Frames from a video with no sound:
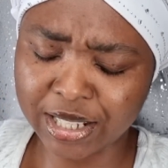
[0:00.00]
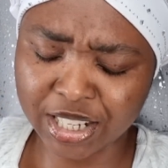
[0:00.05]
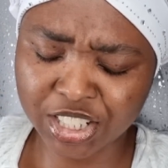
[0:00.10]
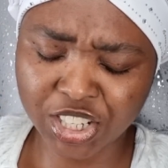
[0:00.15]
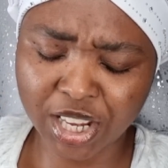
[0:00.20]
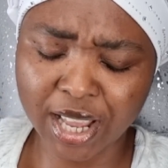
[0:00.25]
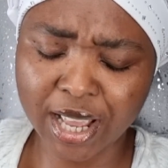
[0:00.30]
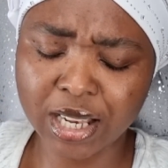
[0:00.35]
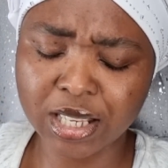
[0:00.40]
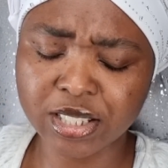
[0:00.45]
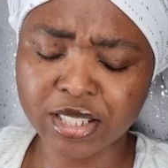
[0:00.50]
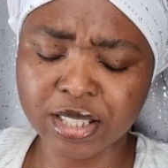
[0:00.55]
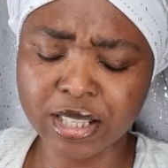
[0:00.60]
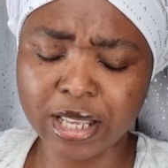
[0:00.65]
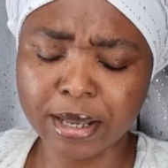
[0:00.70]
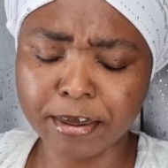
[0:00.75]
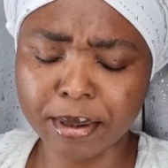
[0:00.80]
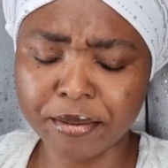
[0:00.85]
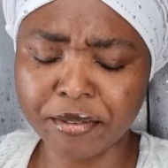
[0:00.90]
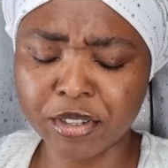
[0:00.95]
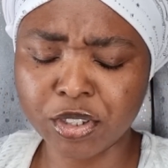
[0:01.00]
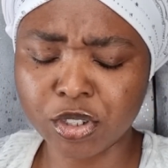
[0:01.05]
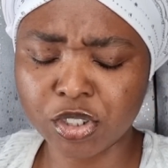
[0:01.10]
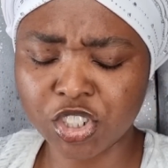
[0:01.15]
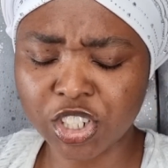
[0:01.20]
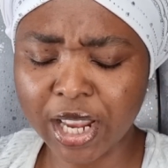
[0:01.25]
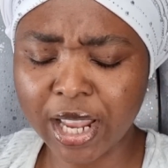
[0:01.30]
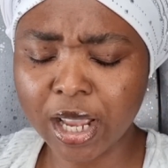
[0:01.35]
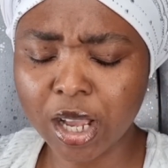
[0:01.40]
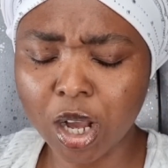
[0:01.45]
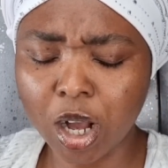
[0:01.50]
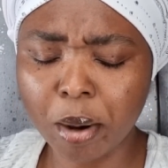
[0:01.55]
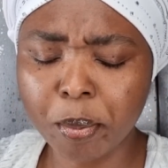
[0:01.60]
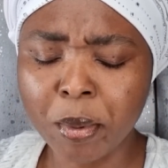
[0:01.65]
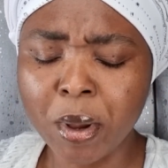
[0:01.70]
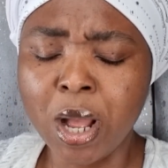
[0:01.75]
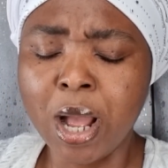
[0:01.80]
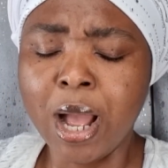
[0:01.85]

YESHAYAH is the name given to Jacob.